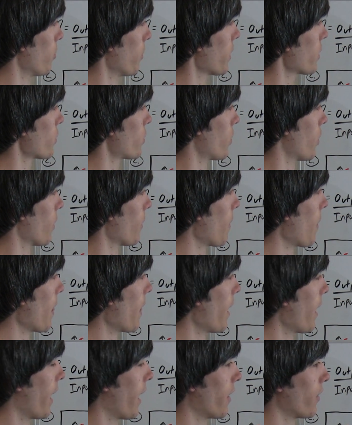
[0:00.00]
mixture.
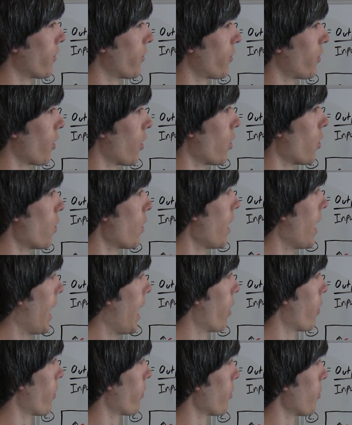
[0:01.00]
And so
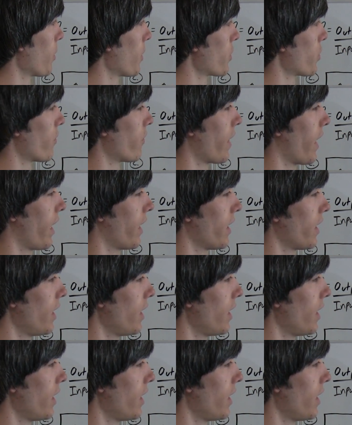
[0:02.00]
however much of that